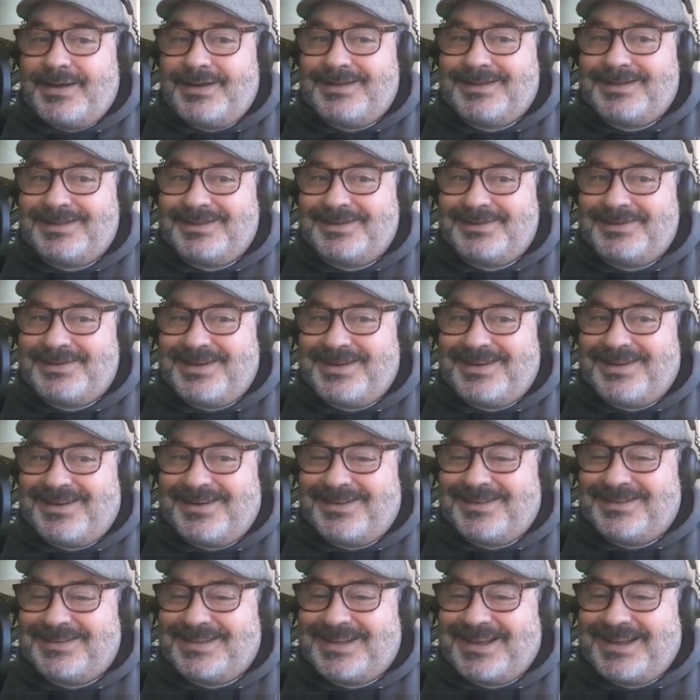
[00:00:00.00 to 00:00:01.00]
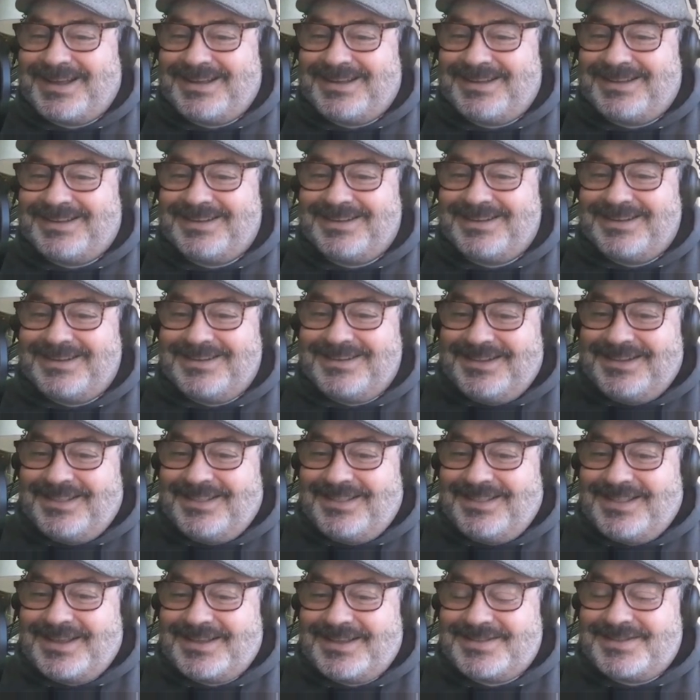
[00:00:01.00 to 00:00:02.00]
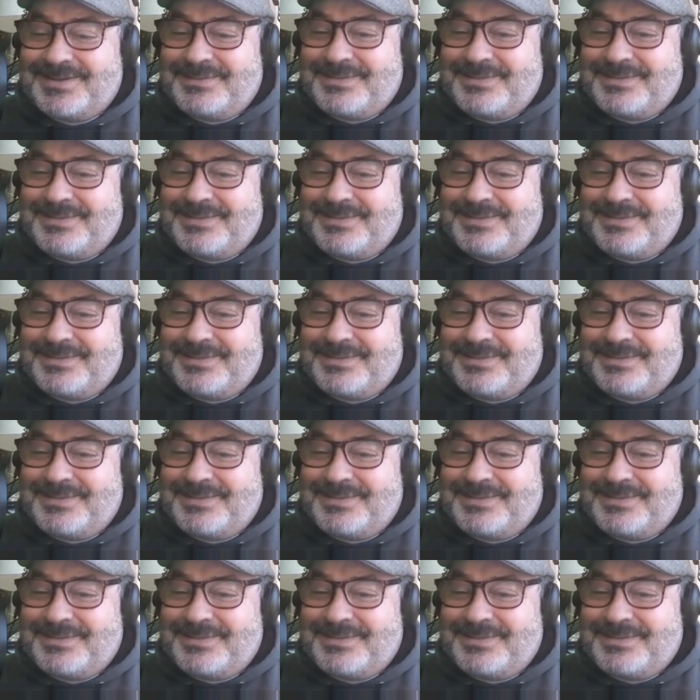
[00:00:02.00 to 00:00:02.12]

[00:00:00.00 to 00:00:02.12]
Luna all day. Thanks so